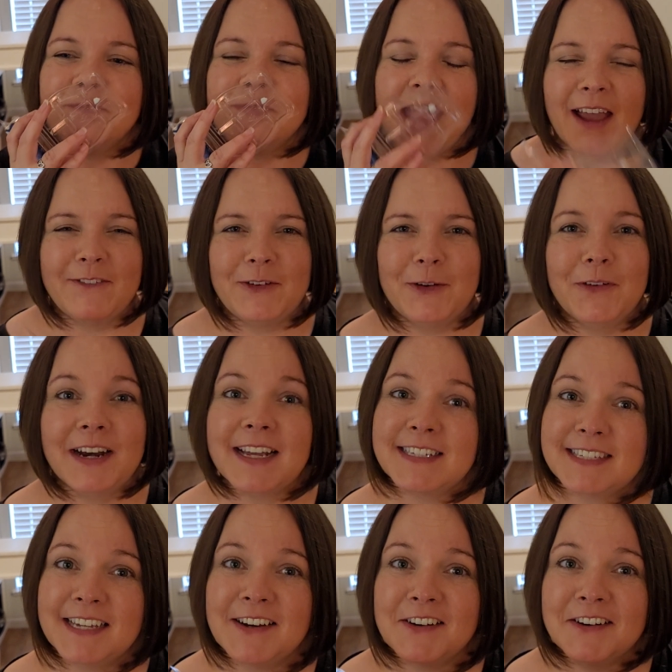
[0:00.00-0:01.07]
After what I
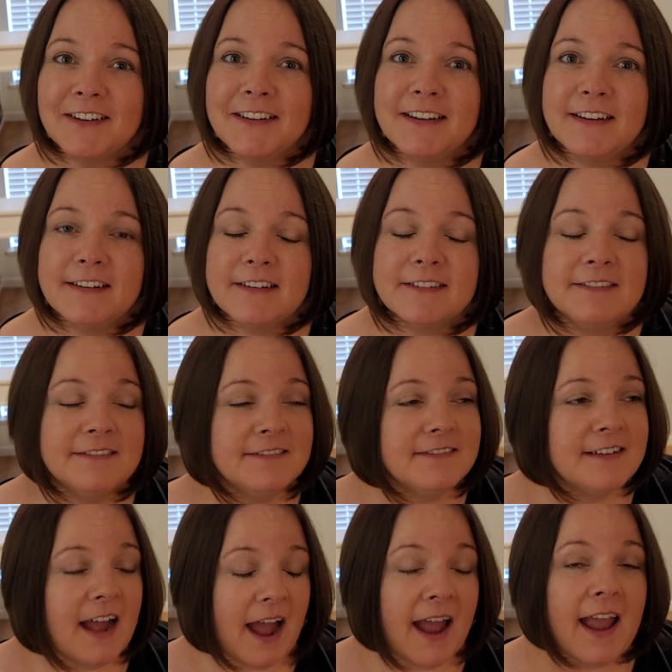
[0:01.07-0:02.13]
said earlier,
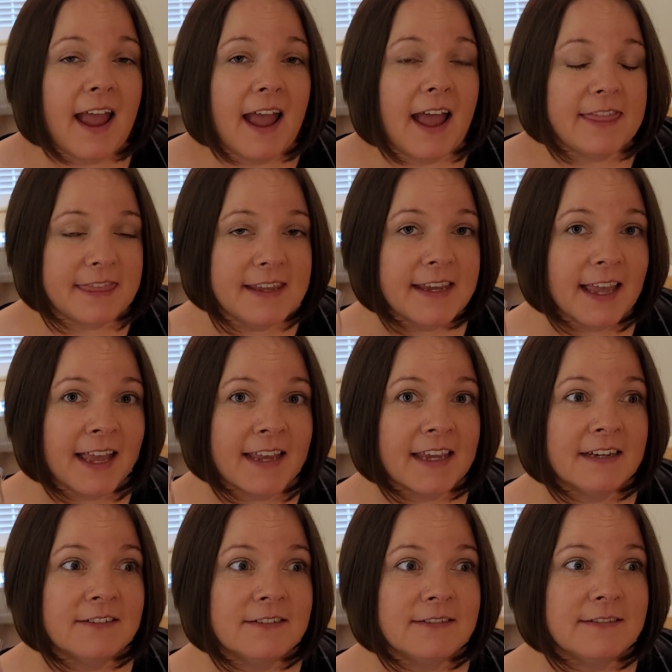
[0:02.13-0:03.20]
I think I
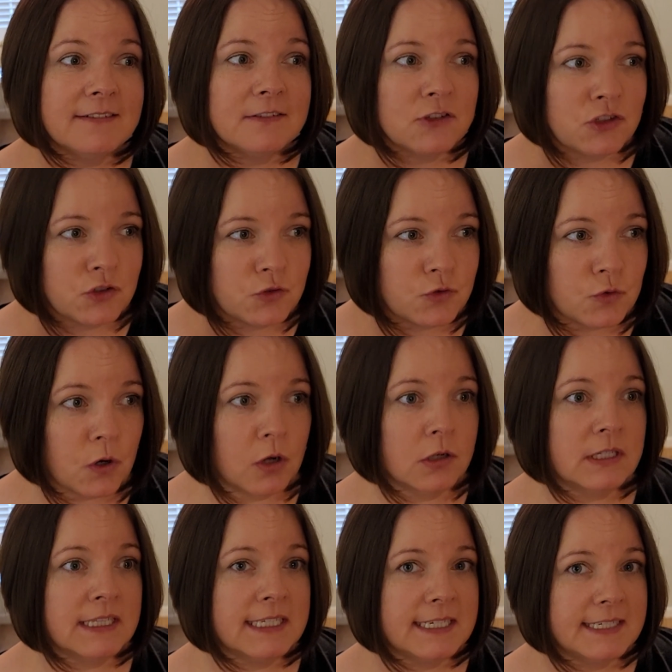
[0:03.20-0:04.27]
can
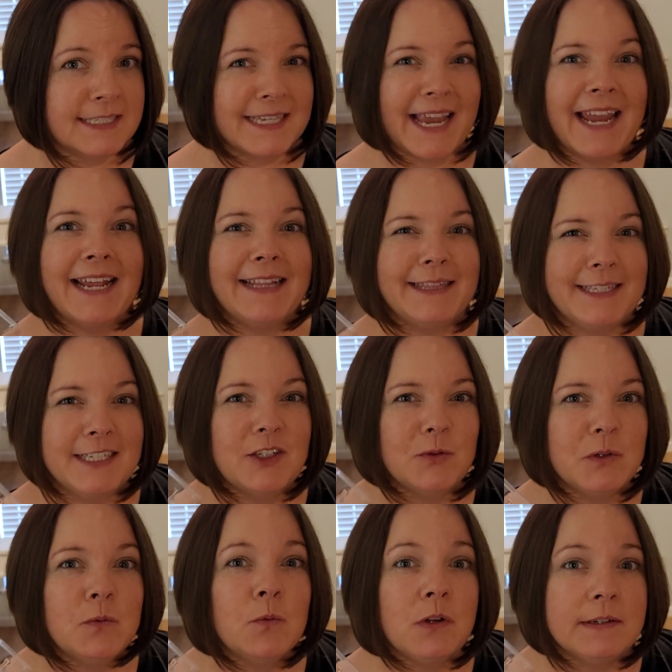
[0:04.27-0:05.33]
strongly say this
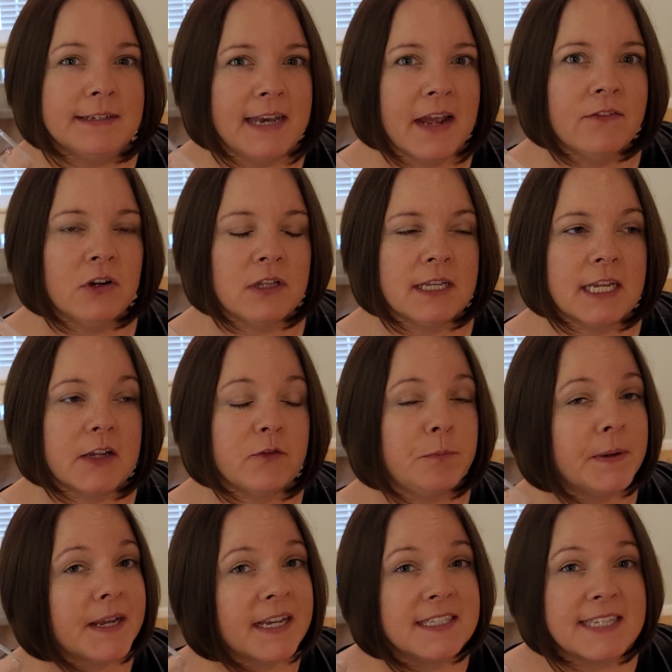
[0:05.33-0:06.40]
one will never leave
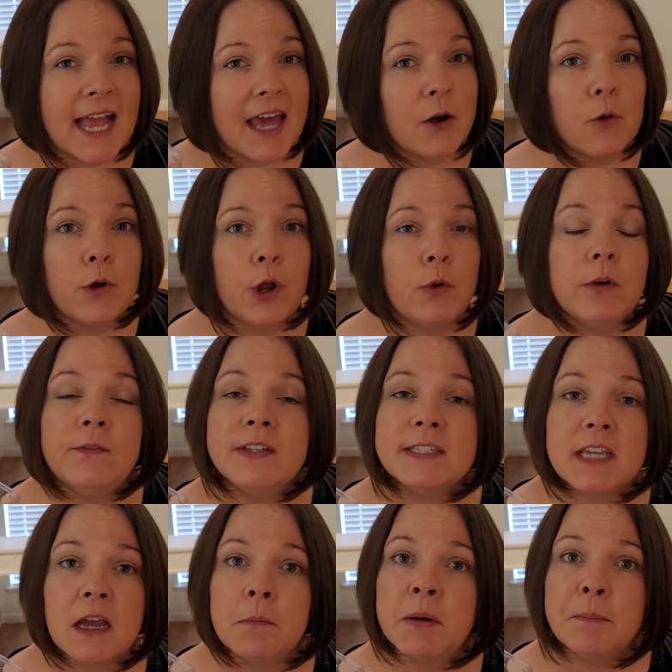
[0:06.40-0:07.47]
because I don't know if it's
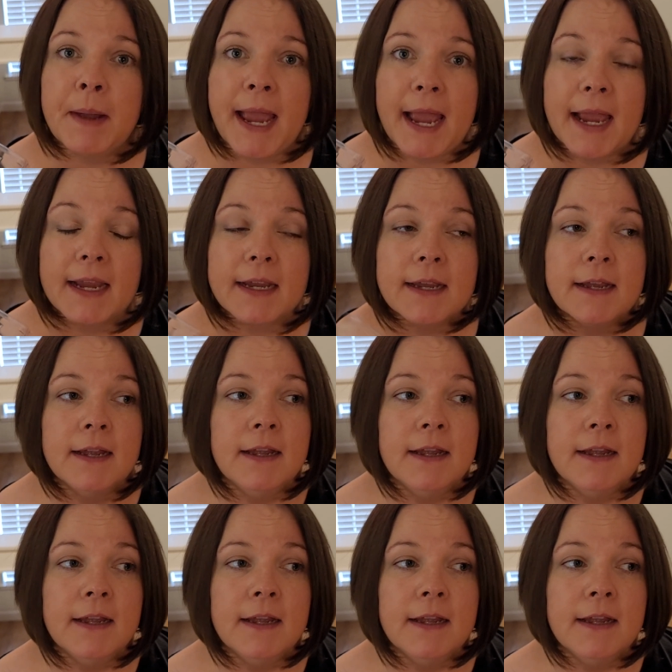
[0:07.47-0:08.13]
coming back.